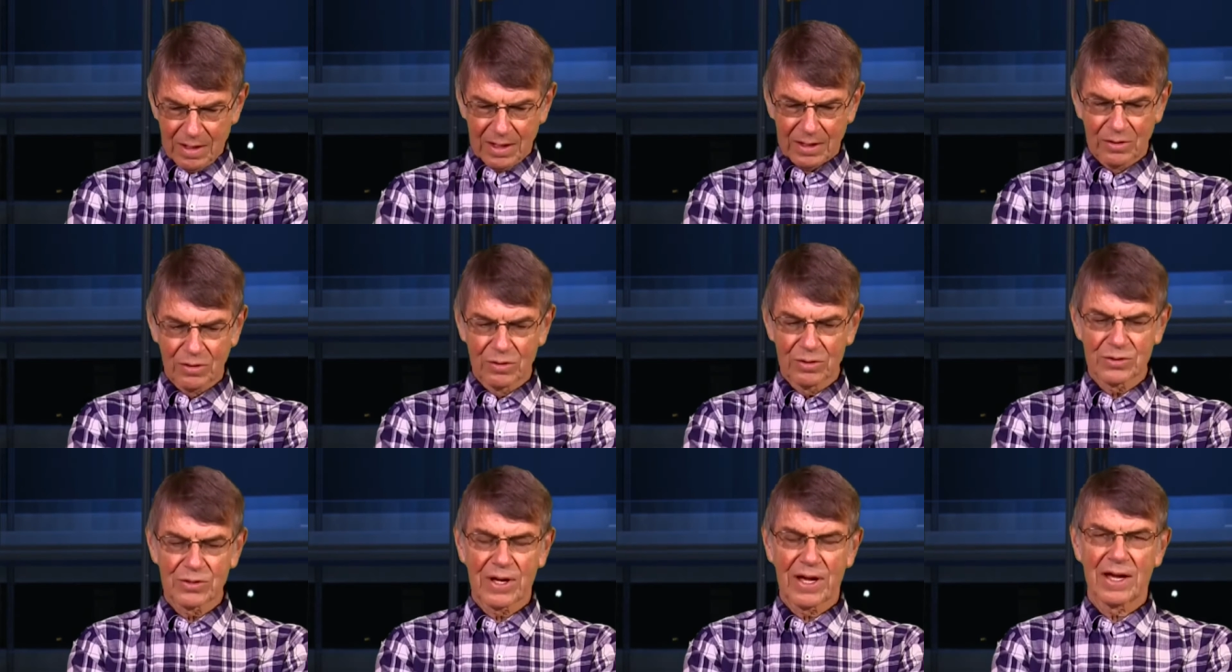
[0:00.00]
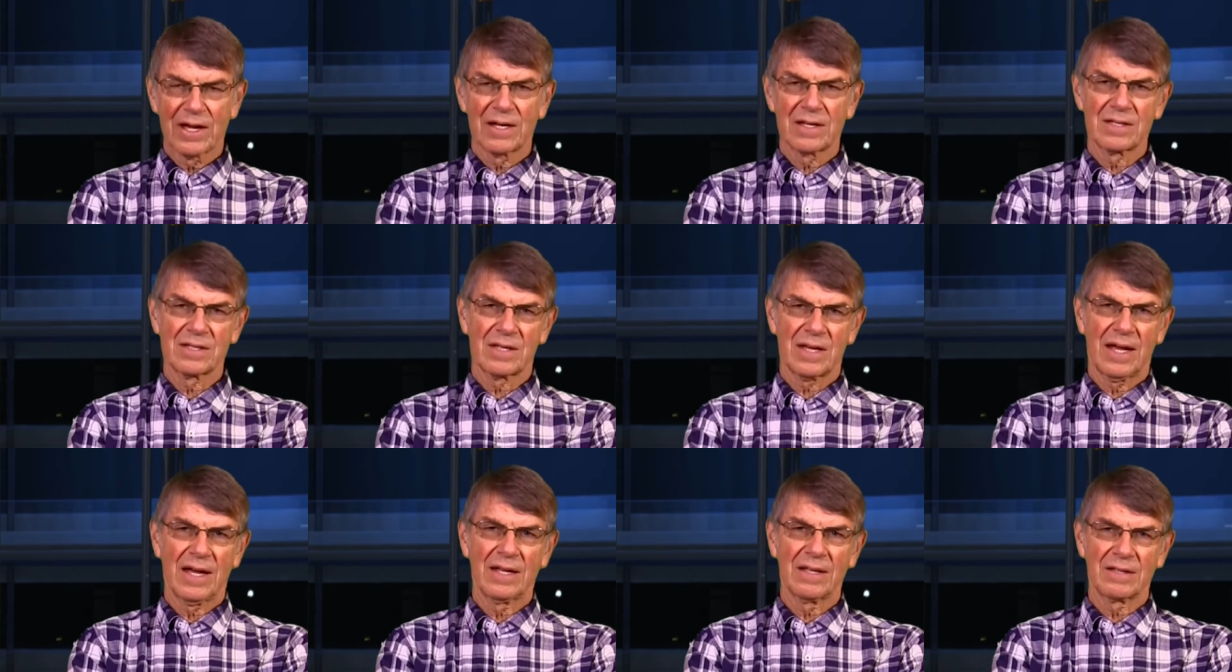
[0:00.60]
It also
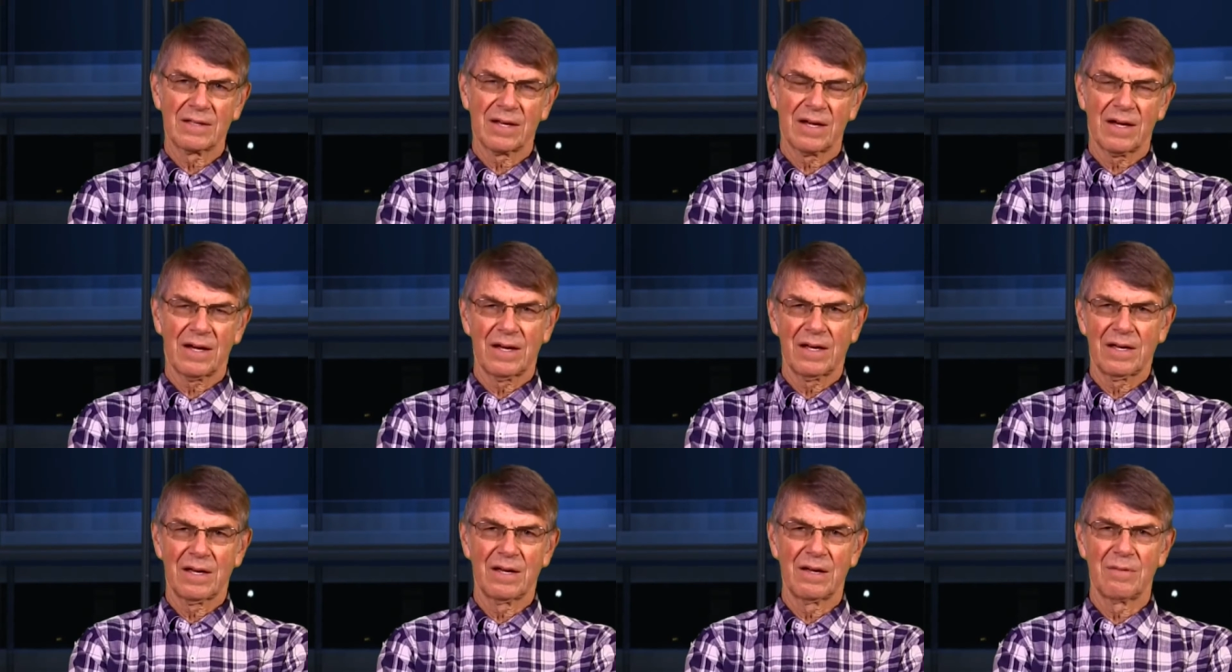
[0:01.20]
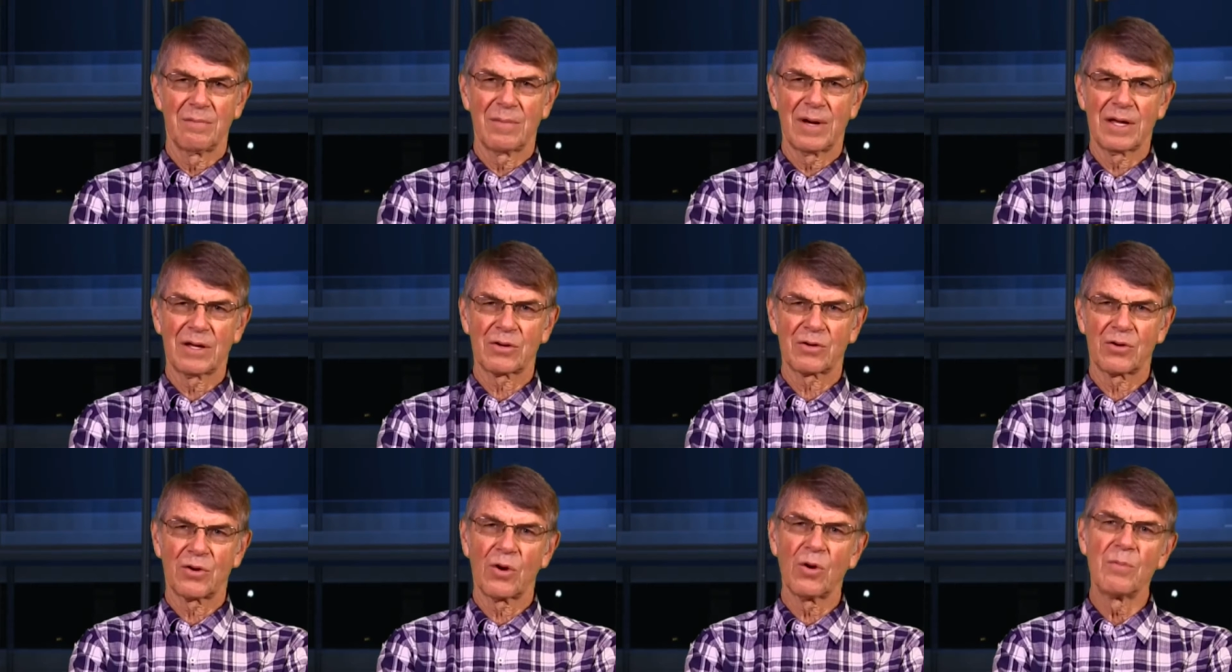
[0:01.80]
has
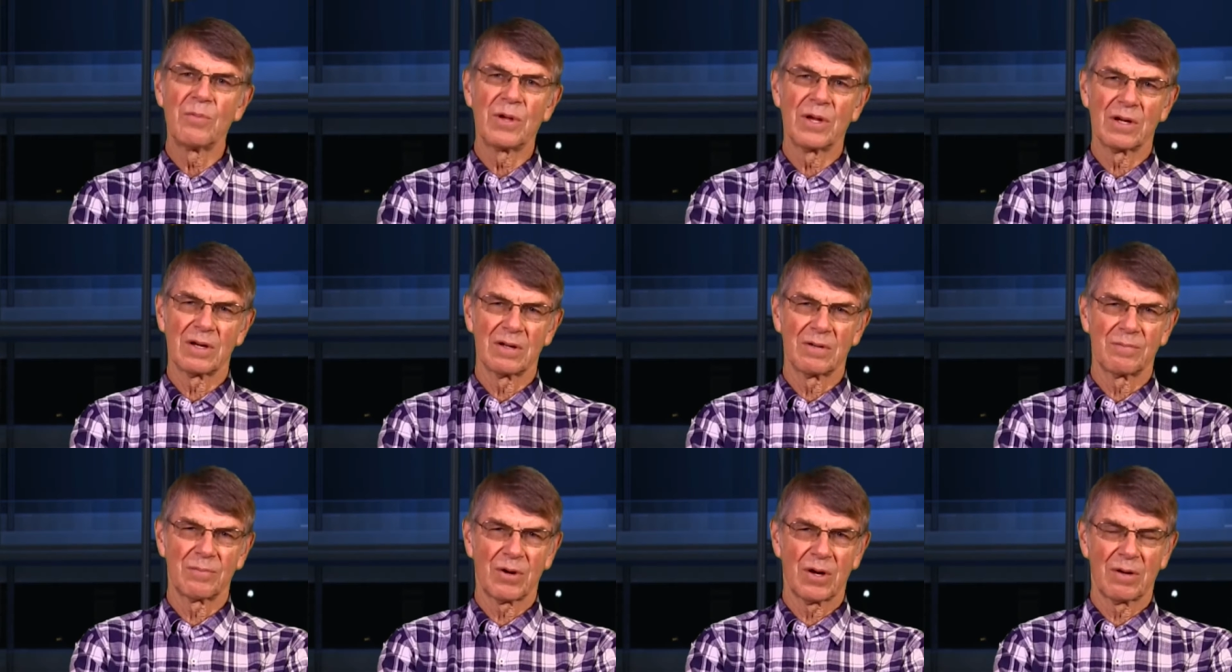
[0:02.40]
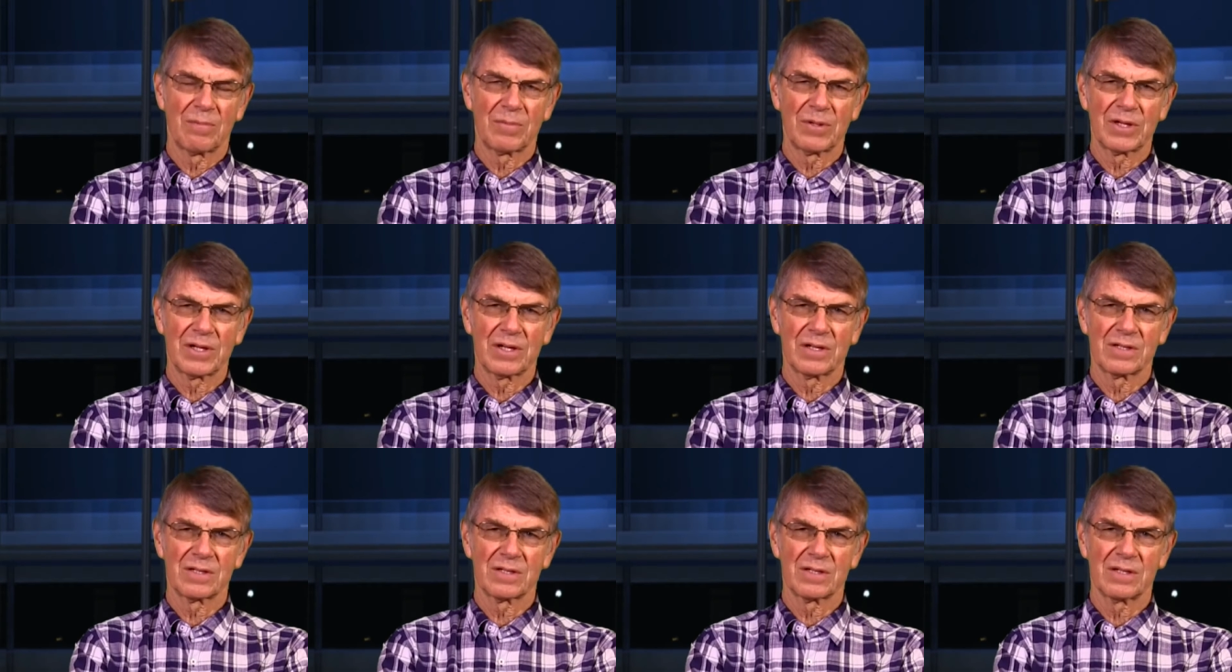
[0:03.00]
antimicrobial
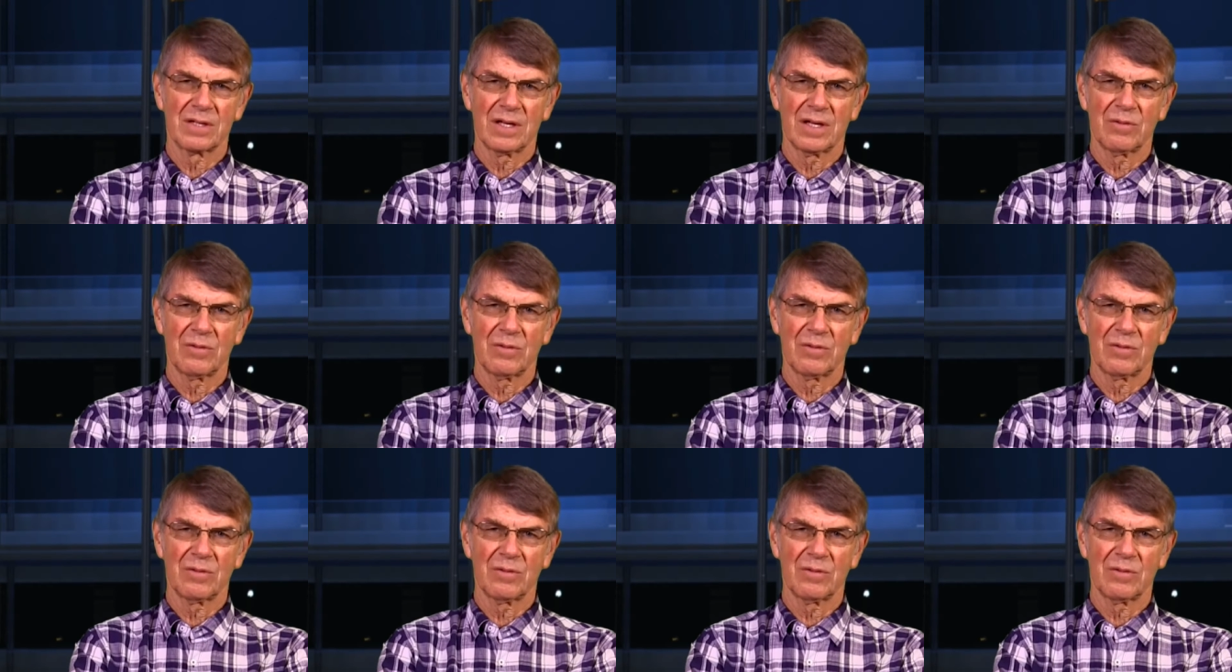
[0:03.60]
properties.